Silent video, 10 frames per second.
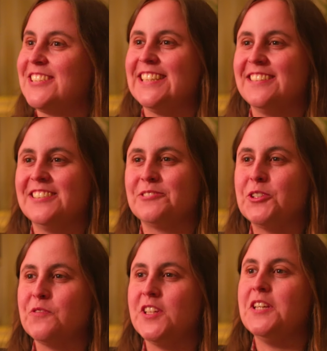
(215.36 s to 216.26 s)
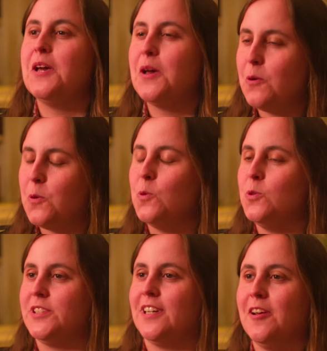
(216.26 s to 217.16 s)
Notting Hill is one of the
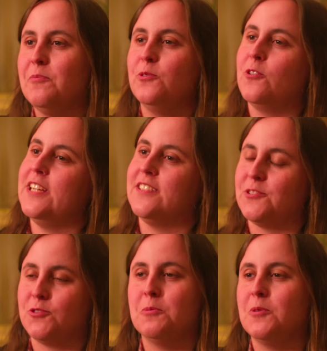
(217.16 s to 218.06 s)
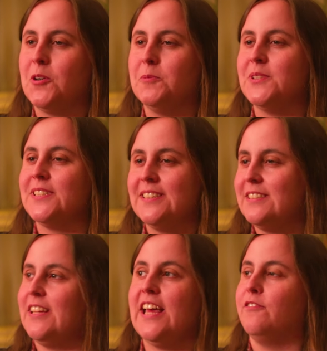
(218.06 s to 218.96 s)
all-time greatest rom-coms
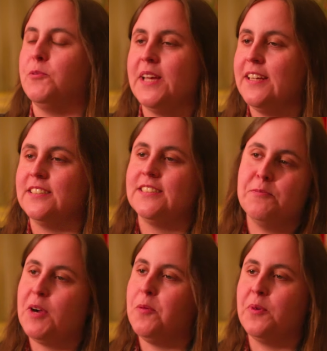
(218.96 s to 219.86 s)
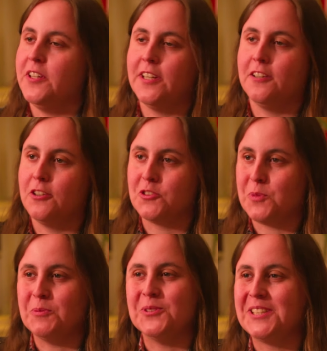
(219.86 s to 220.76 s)
ever made, in my opinion, and lots of
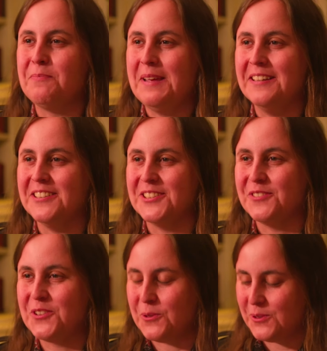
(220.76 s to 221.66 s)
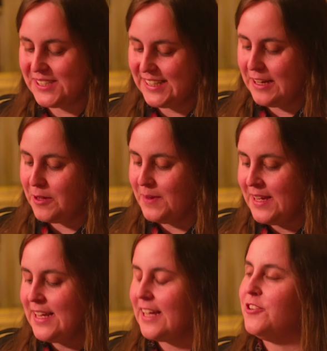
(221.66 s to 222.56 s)
people's opinions, of course. Um,
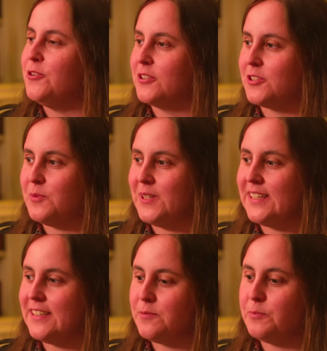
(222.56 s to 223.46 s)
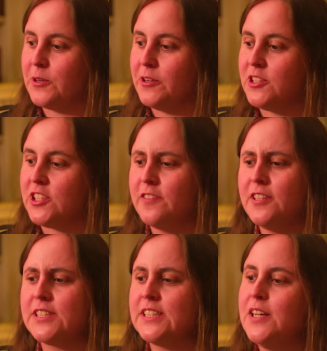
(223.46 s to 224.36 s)
and you got to be in it as Bernie, which I
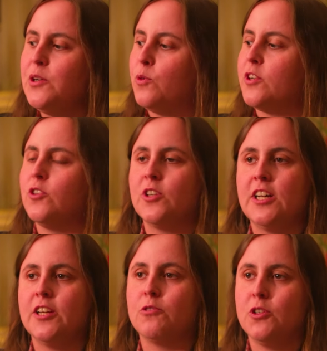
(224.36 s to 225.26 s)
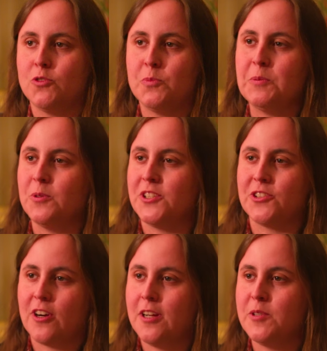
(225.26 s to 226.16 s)
think is one of your early roles where people
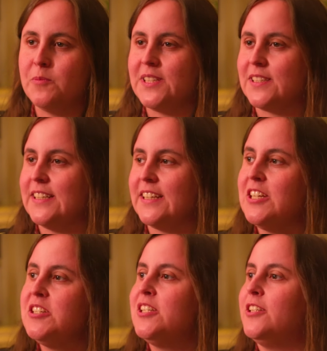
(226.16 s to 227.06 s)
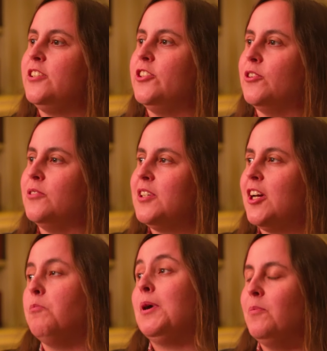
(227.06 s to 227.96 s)
described him as like, you know,
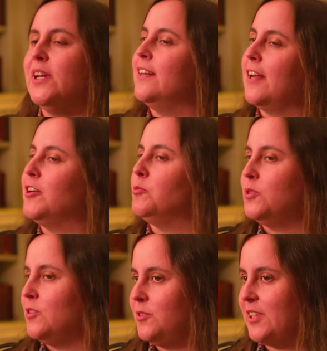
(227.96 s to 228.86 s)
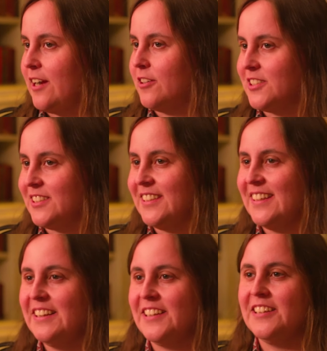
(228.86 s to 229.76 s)
a bumbling, likable character
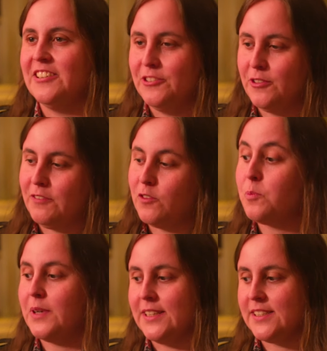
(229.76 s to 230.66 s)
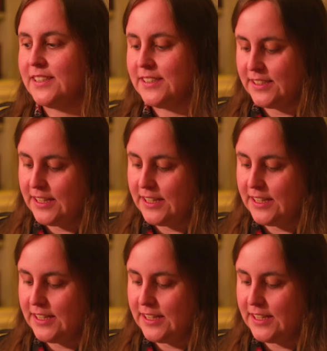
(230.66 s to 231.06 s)
that you have played since.